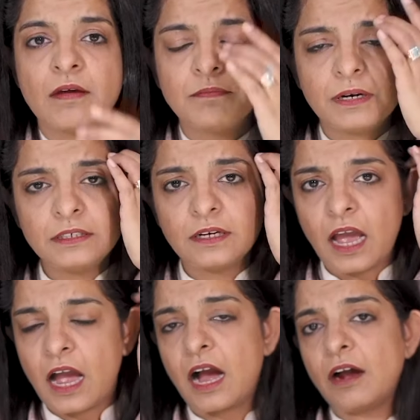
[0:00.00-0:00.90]
But
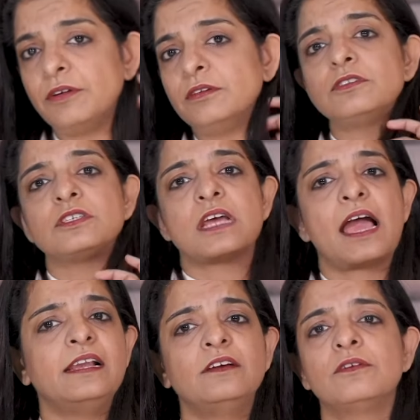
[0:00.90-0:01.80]
how do you
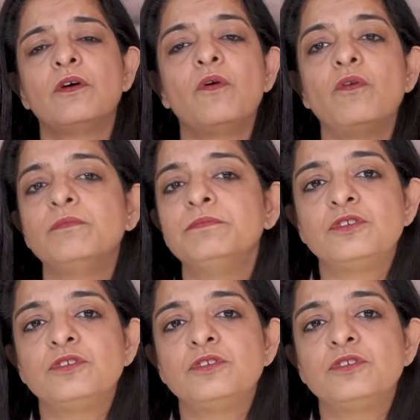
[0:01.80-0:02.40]
style your home